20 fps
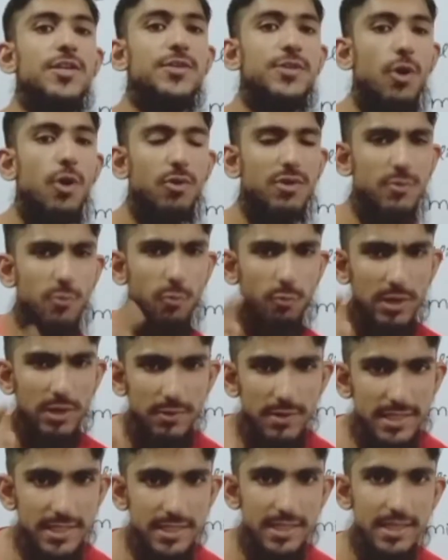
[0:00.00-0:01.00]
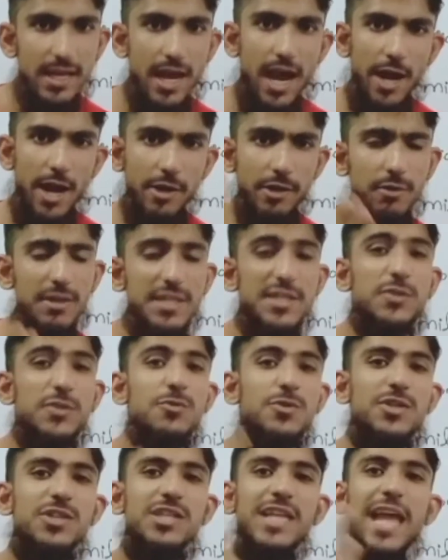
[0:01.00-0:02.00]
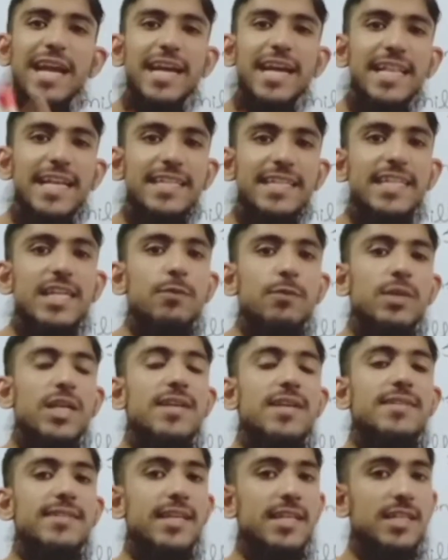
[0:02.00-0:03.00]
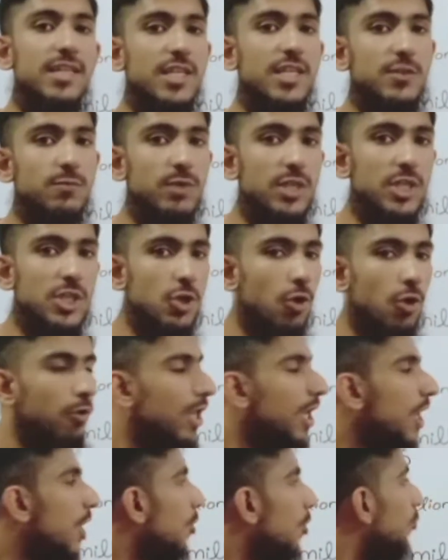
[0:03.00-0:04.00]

So viewers, I request to stay connected with us in this video.